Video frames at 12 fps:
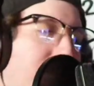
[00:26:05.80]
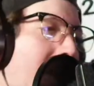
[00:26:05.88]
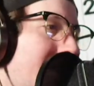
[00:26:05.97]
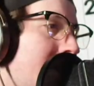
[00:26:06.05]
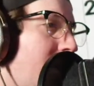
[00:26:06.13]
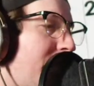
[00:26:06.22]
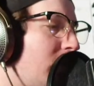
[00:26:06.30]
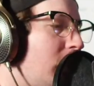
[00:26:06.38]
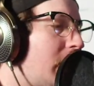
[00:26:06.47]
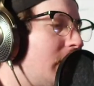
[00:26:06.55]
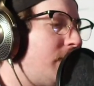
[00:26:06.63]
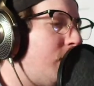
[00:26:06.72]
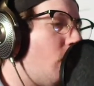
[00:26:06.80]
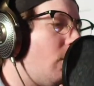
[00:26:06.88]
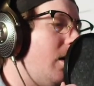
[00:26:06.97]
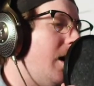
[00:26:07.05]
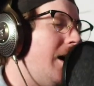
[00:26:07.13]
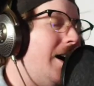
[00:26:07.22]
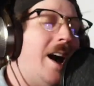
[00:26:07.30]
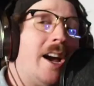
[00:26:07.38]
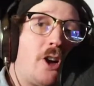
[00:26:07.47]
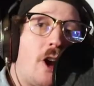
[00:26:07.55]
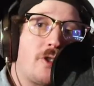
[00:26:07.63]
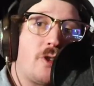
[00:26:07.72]
breakdown, if you're looking for a
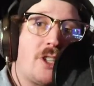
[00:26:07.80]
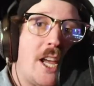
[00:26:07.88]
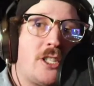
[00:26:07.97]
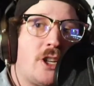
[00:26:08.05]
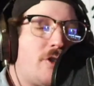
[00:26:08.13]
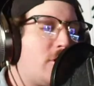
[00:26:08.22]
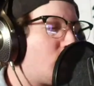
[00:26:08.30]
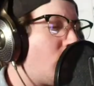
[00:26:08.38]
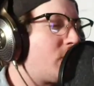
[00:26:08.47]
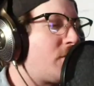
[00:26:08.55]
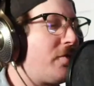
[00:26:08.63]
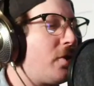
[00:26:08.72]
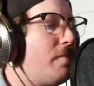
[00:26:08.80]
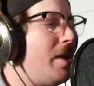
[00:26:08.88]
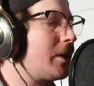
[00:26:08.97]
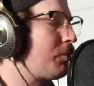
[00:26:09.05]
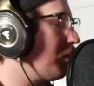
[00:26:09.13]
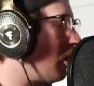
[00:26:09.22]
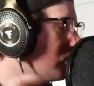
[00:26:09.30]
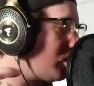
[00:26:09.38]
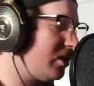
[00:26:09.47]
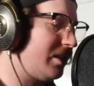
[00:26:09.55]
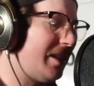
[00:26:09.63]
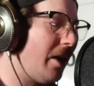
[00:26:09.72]
consultation on the structure of your mix,
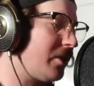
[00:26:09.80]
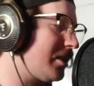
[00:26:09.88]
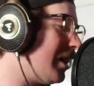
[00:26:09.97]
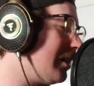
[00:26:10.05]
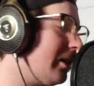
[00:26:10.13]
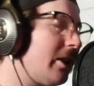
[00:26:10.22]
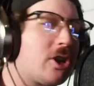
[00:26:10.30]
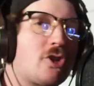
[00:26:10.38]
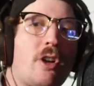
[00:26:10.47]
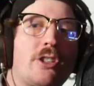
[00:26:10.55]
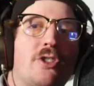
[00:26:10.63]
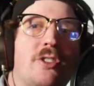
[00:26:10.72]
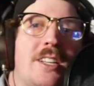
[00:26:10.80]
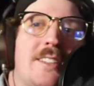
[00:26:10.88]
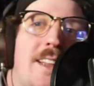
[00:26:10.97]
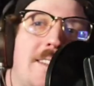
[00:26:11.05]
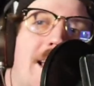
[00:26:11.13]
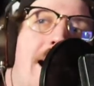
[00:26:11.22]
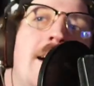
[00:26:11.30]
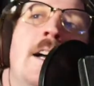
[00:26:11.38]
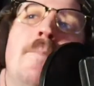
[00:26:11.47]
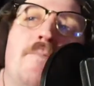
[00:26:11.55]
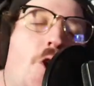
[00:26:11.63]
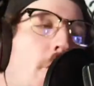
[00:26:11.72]
production, sound design, lyric structure, things like that,
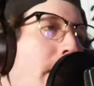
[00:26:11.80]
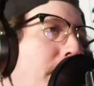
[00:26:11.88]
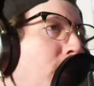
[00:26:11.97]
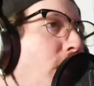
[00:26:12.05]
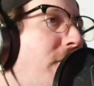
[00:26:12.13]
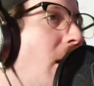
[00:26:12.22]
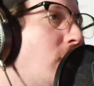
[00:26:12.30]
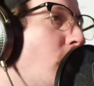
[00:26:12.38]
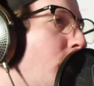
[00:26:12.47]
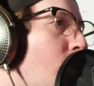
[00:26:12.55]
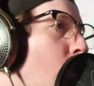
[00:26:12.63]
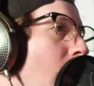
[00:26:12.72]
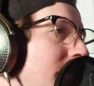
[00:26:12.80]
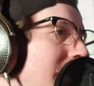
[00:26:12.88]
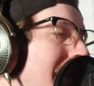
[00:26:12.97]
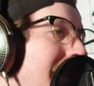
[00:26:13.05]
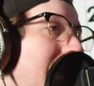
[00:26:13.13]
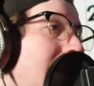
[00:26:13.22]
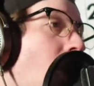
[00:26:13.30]
go to my profile, go to the website, click